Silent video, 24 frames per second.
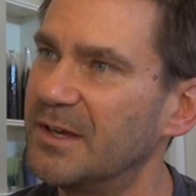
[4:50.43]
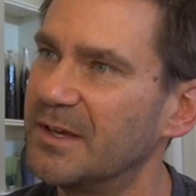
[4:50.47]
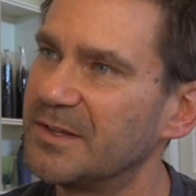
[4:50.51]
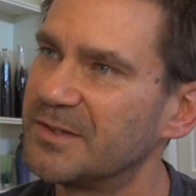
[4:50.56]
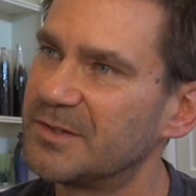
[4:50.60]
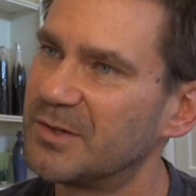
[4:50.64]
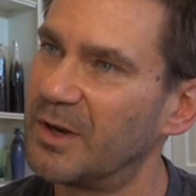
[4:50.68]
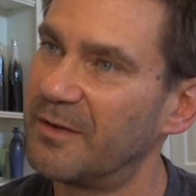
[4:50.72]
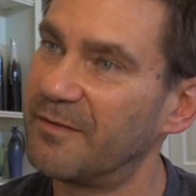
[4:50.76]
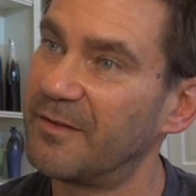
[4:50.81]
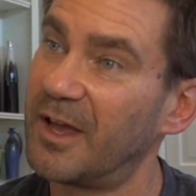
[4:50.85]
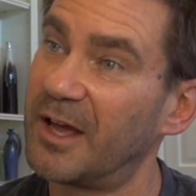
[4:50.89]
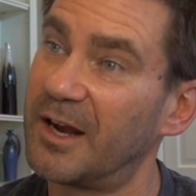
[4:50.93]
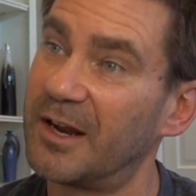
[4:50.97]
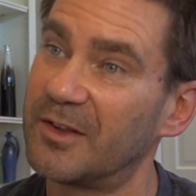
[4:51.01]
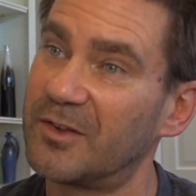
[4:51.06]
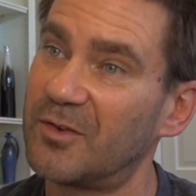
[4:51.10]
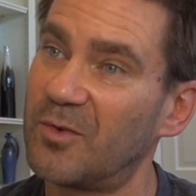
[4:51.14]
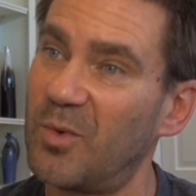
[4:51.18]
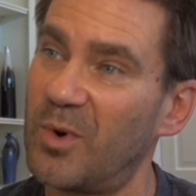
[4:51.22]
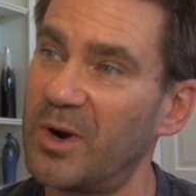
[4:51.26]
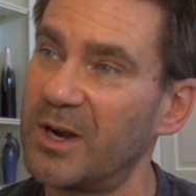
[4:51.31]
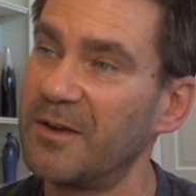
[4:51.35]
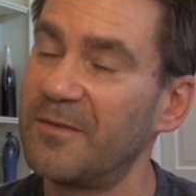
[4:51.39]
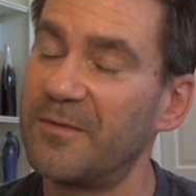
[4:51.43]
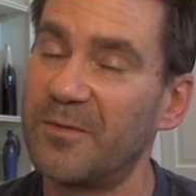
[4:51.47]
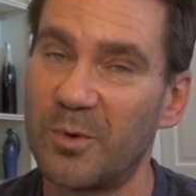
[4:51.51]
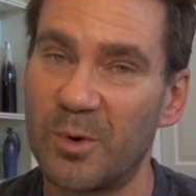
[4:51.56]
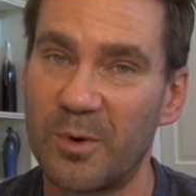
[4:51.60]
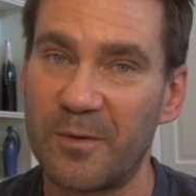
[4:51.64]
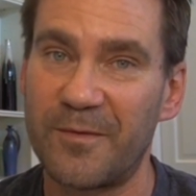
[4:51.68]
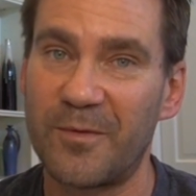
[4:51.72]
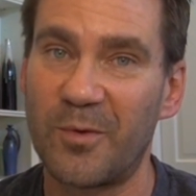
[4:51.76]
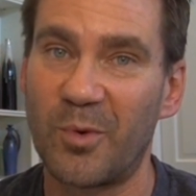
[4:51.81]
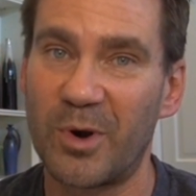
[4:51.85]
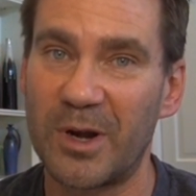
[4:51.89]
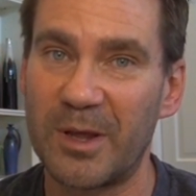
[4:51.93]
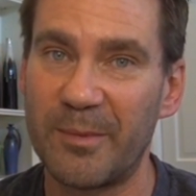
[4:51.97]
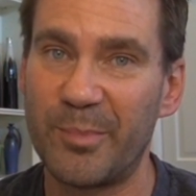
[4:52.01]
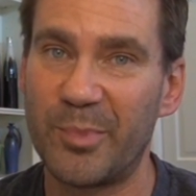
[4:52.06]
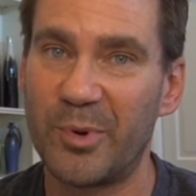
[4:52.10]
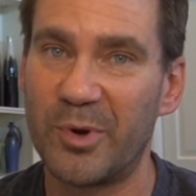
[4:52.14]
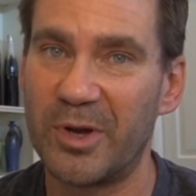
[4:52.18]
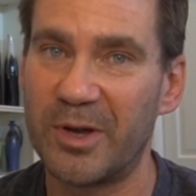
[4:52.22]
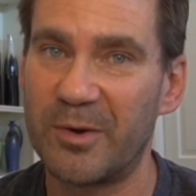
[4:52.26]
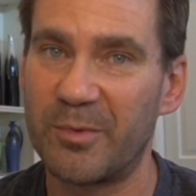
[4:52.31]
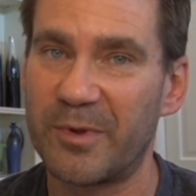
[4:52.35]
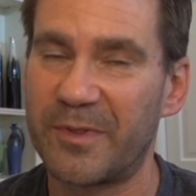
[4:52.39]
So I've got a 24.40
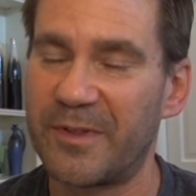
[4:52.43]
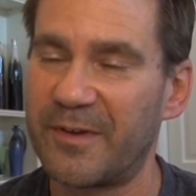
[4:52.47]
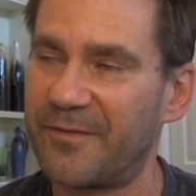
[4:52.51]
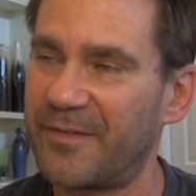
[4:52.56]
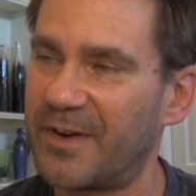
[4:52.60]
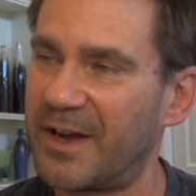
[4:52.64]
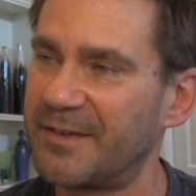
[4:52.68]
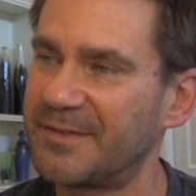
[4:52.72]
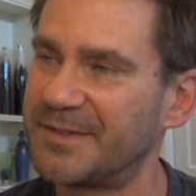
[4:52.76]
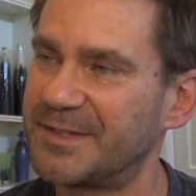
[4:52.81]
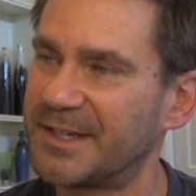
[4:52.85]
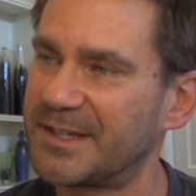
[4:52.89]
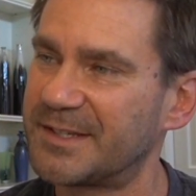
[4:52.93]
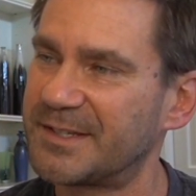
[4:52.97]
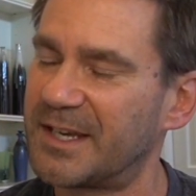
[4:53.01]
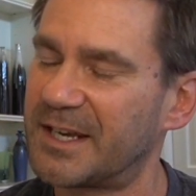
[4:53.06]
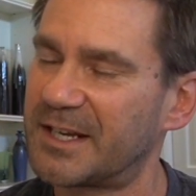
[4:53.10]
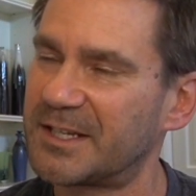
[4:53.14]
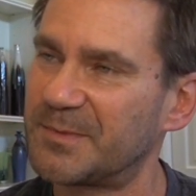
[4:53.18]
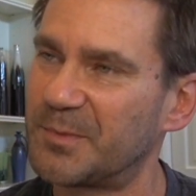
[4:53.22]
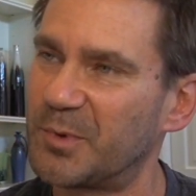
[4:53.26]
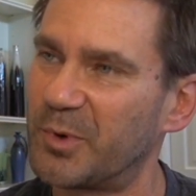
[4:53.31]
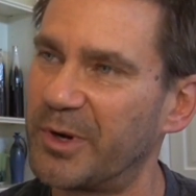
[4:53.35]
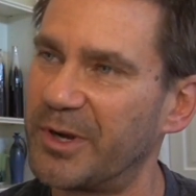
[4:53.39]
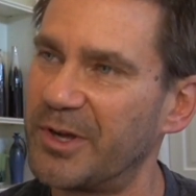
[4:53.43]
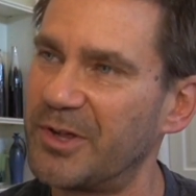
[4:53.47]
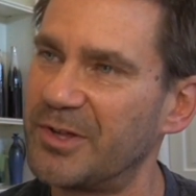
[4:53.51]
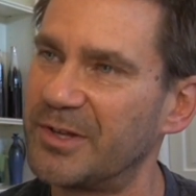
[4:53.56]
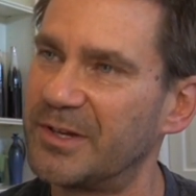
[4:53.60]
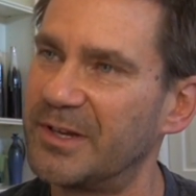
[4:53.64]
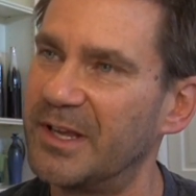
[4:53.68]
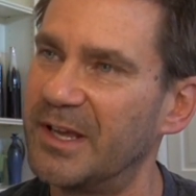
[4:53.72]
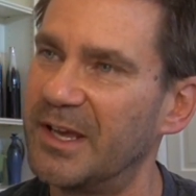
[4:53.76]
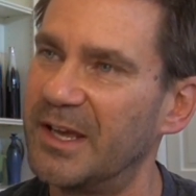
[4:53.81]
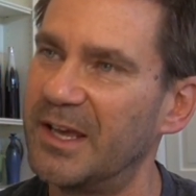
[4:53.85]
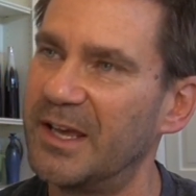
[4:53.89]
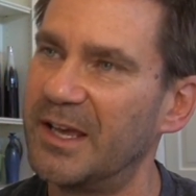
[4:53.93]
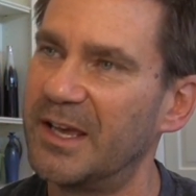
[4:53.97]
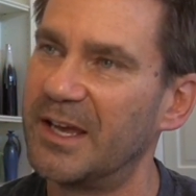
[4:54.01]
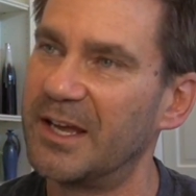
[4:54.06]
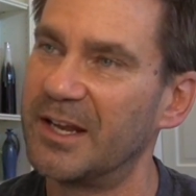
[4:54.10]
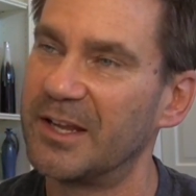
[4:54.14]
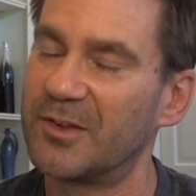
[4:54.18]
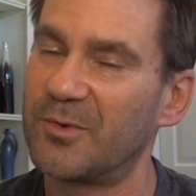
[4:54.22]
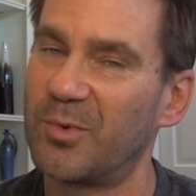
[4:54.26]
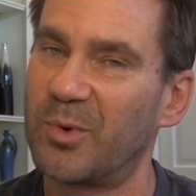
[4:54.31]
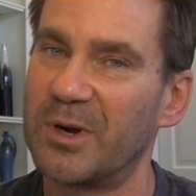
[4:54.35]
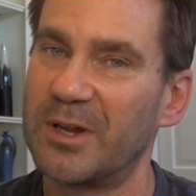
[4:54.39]
put with a 5/6 expiration
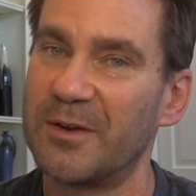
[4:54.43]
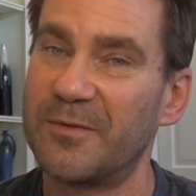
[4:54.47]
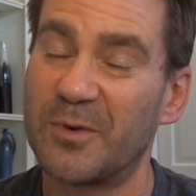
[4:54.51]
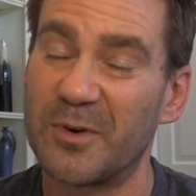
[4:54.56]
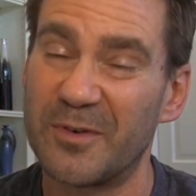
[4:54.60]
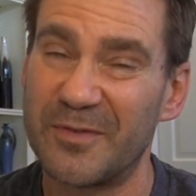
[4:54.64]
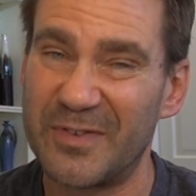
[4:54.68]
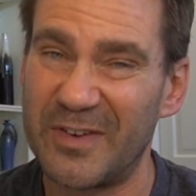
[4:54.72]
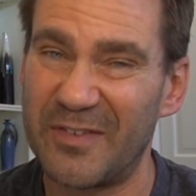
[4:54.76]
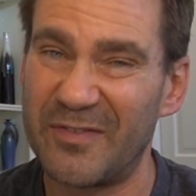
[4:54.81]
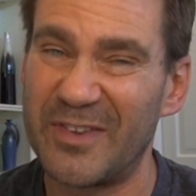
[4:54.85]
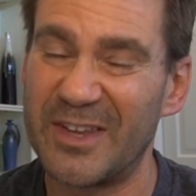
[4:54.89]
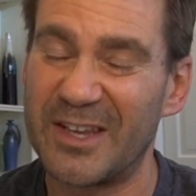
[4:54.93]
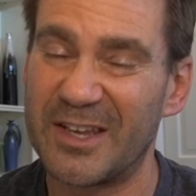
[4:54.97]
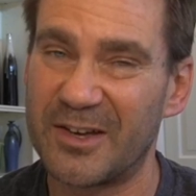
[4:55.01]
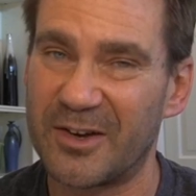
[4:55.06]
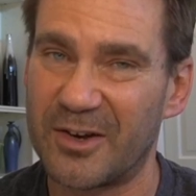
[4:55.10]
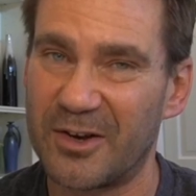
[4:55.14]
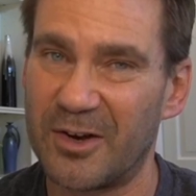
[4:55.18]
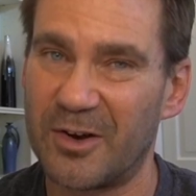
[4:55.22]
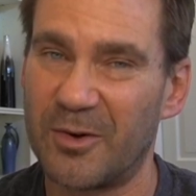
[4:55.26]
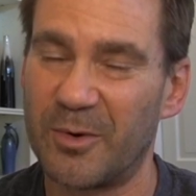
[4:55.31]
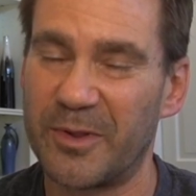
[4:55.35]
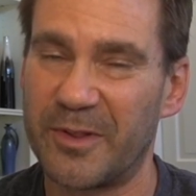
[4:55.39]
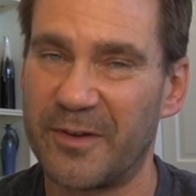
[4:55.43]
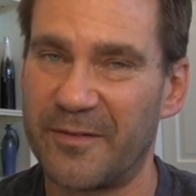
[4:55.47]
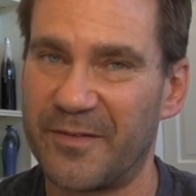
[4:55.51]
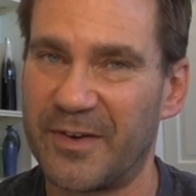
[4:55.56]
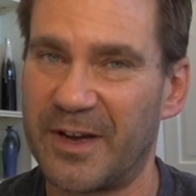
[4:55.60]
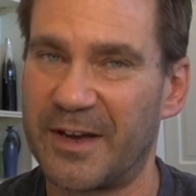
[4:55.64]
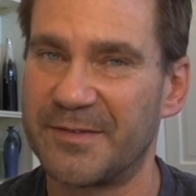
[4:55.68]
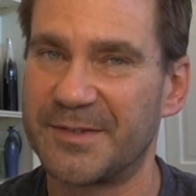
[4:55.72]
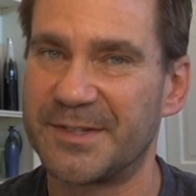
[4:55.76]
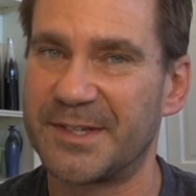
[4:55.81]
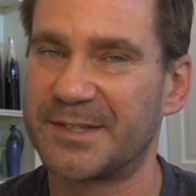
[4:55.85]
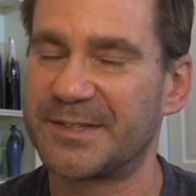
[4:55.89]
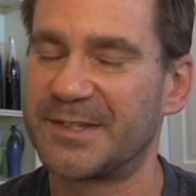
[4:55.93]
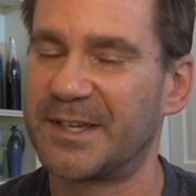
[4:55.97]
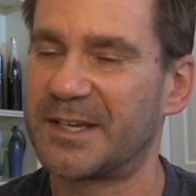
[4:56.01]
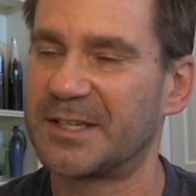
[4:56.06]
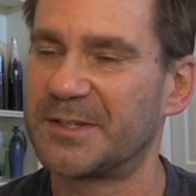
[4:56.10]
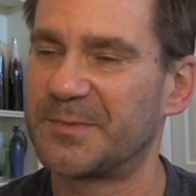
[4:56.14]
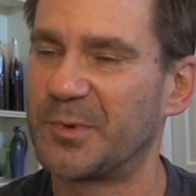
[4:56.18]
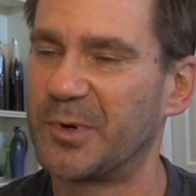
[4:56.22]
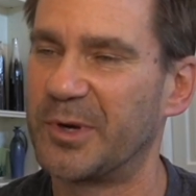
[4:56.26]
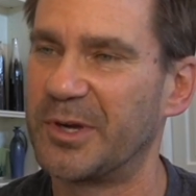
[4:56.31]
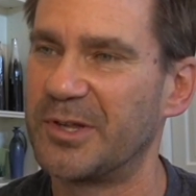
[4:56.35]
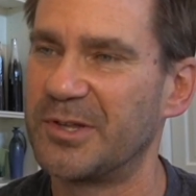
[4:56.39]
and a 24.50 call with a 5/6
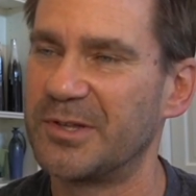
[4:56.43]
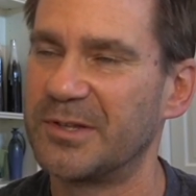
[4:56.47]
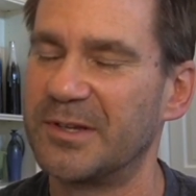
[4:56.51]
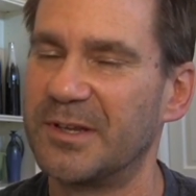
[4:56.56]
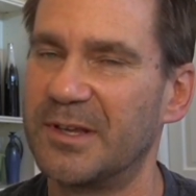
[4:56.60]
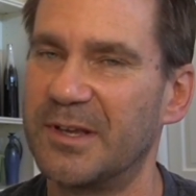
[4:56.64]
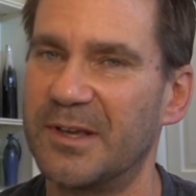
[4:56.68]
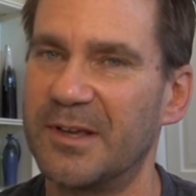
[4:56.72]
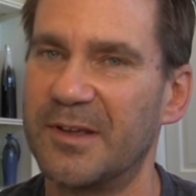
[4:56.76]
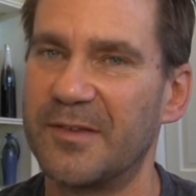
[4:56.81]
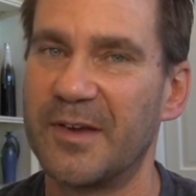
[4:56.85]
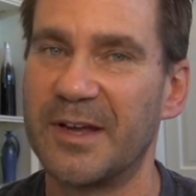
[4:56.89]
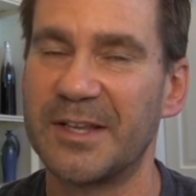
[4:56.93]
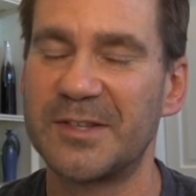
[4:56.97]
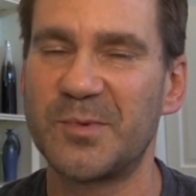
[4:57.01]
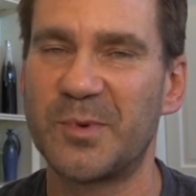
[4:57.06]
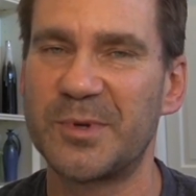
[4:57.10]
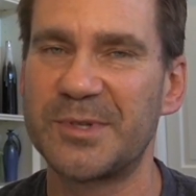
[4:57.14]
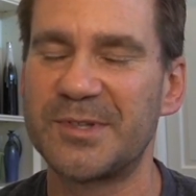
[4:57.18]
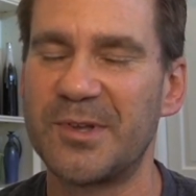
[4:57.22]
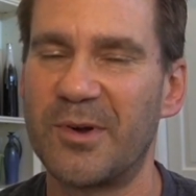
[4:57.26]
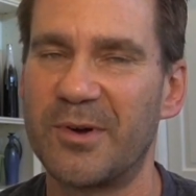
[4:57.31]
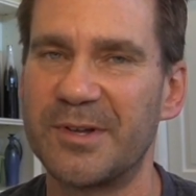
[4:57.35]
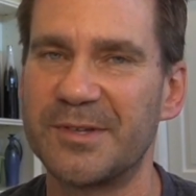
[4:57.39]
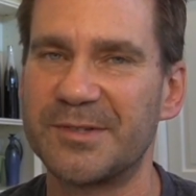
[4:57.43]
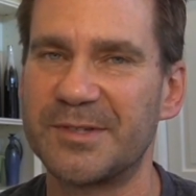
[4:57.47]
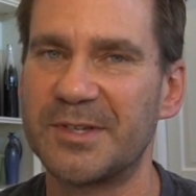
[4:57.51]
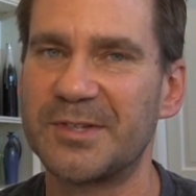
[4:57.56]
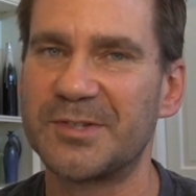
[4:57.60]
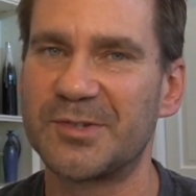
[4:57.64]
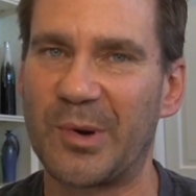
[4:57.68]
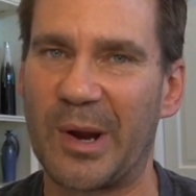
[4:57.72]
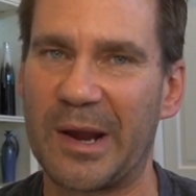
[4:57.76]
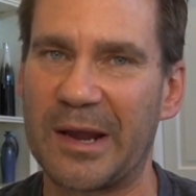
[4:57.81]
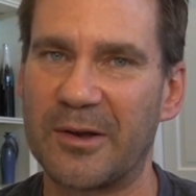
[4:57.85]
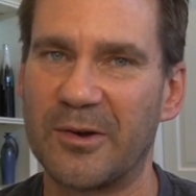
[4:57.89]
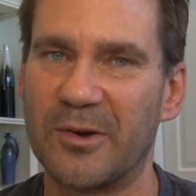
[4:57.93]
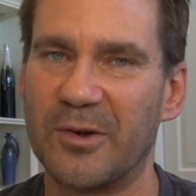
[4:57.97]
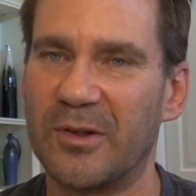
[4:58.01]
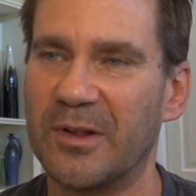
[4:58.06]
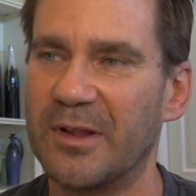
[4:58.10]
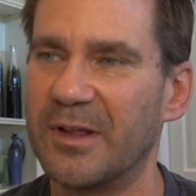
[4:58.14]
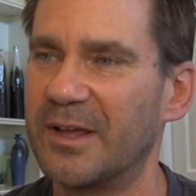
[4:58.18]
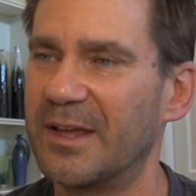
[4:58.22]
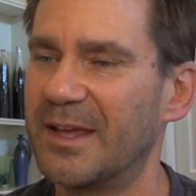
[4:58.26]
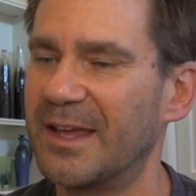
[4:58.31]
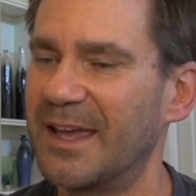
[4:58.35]
expiration. That's what's known as a strangle.